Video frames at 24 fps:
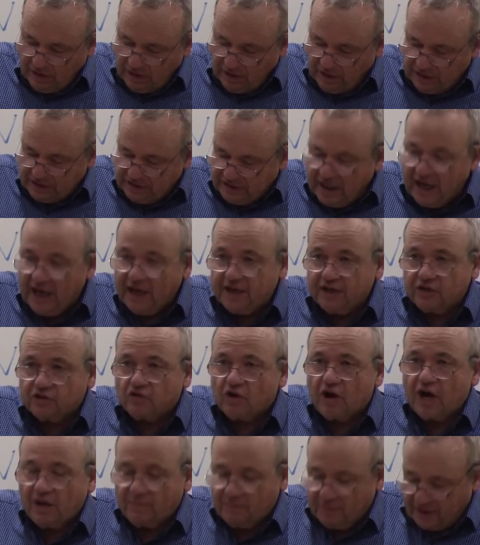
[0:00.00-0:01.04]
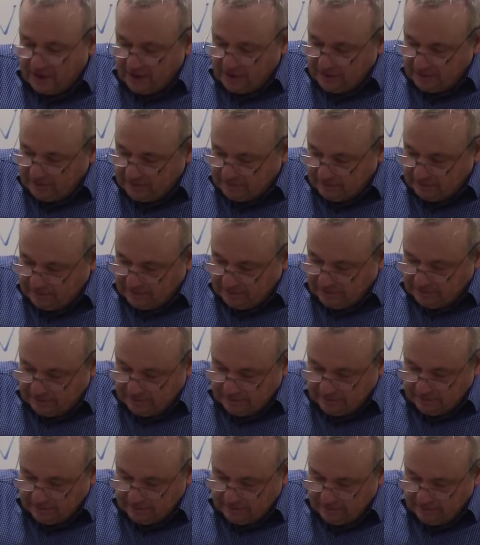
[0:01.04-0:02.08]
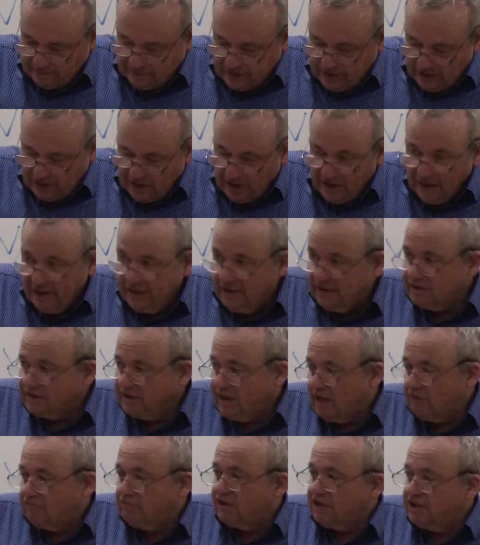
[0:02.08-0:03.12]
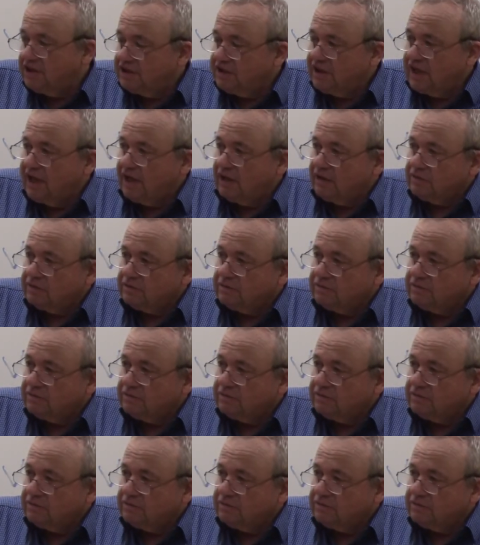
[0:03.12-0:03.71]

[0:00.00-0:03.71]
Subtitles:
is not entropic. It is not running down.